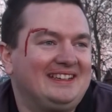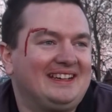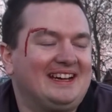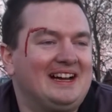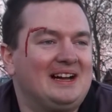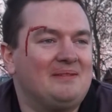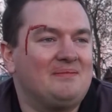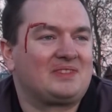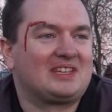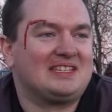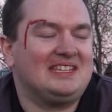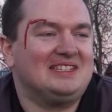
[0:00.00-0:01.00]

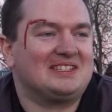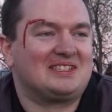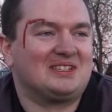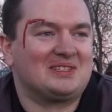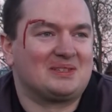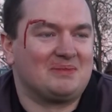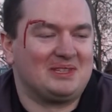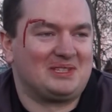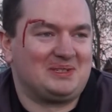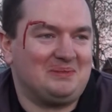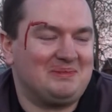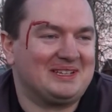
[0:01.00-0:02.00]
because he'd just done something
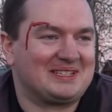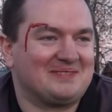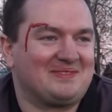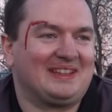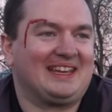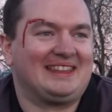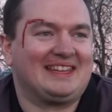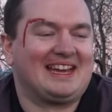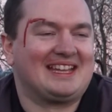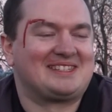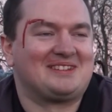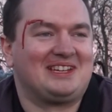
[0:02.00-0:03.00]
stupid or something like
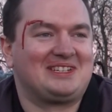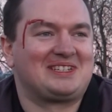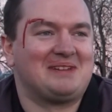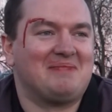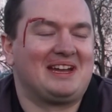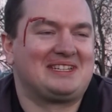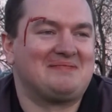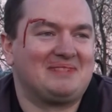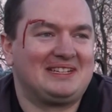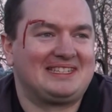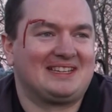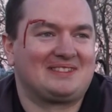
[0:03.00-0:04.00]
that. So I just imagined
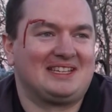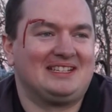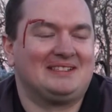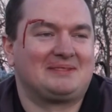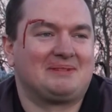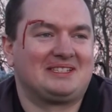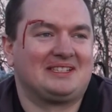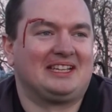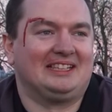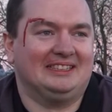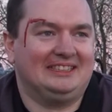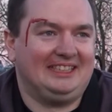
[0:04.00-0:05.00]
myself saying to my son
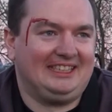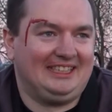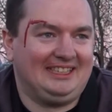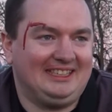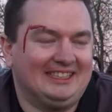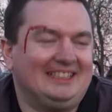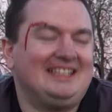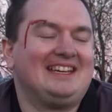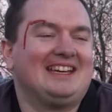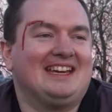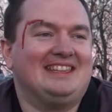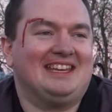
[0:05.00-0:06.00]
like, Lee,
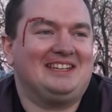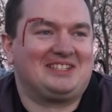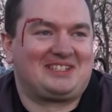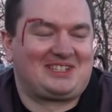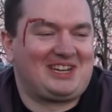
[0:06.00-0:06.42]
and then just